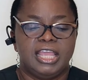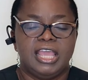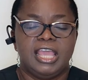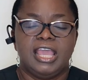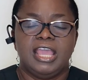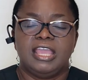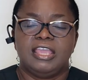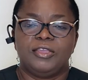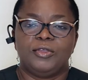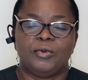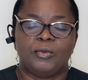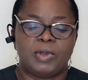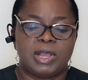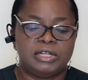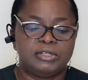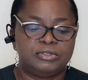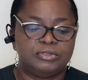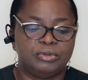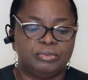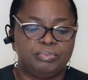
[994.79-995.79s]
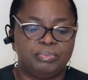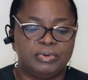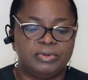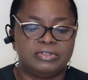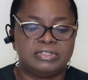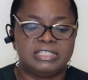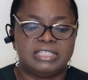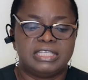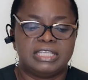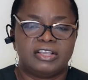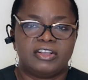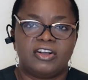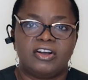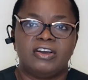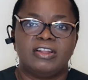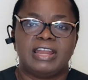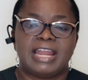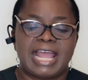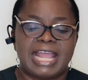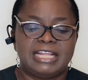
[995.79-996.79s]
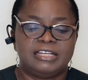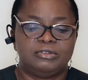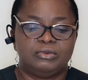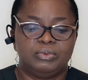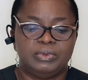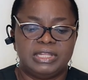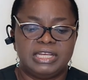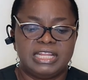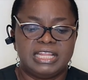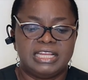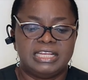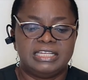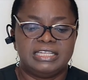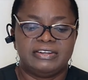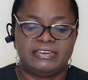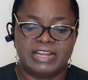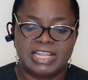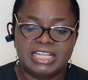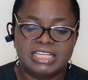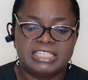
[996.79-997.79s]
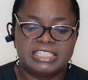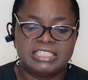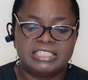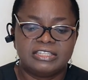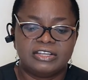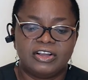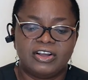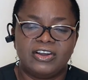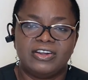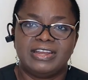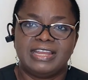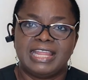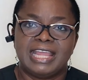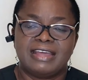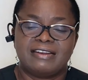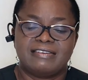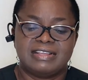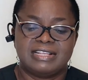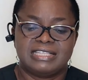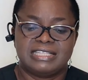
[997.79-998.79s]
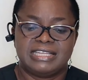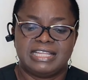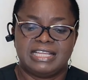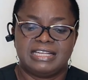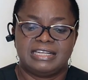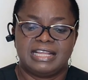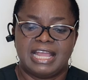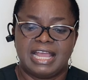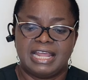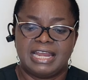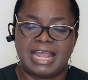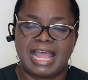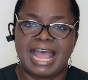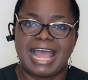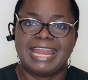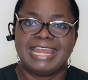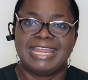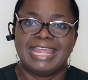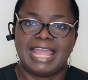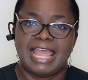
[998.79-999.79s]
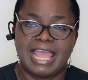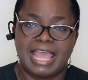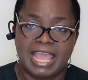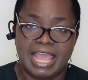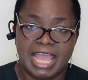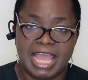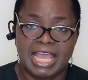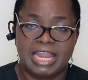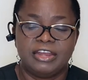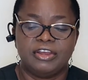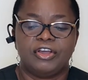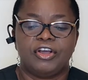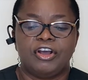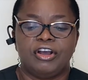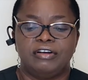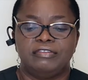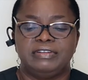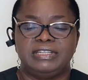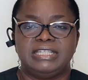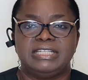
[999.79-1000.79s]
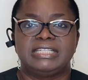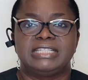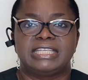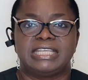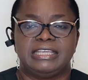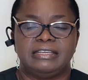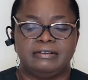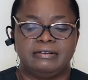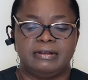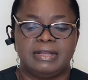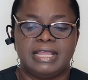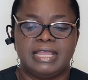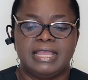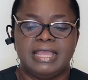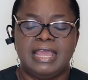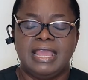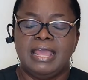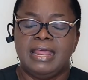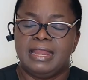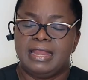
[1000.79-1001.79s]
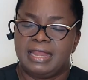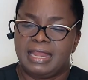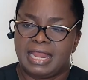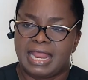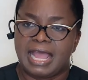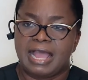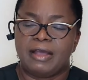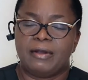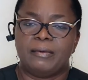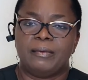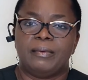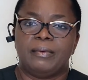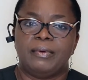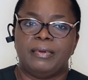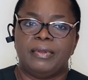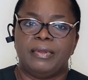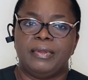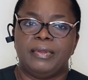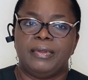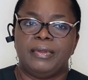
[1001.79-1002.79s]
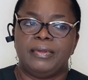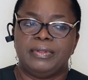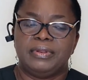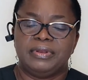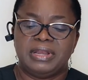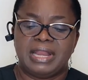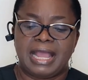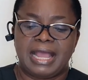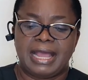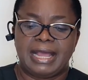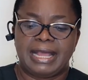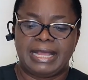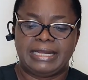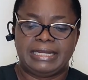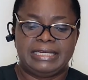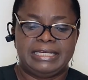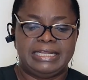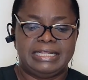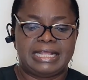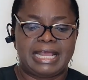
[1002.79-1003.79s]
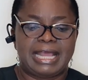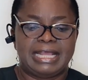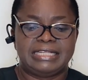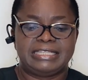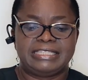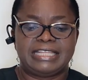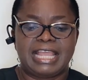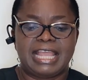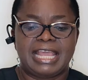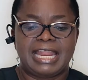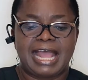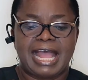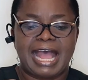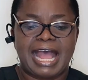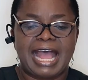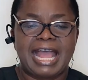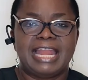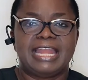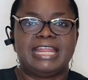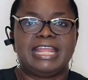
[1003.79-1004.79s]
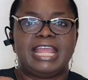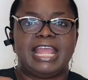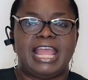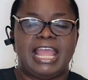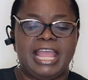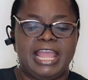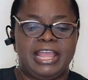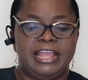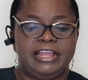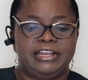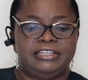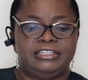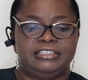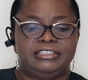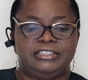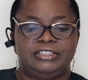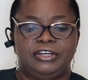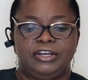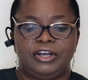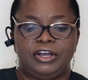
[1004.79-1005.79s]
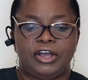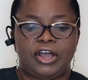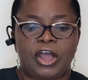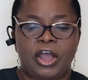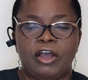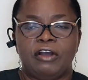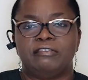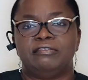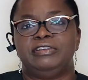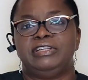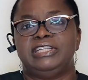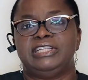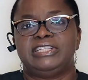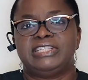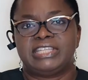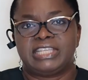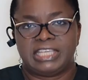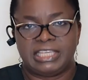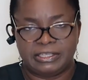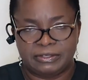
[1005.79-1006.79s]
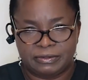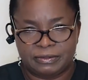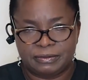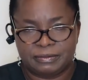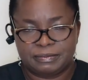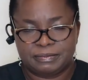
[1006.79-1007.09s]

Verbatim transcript: You want to put the call light within reach or near resident hand at the end of the skill. Now, the, I said at the end of the skill,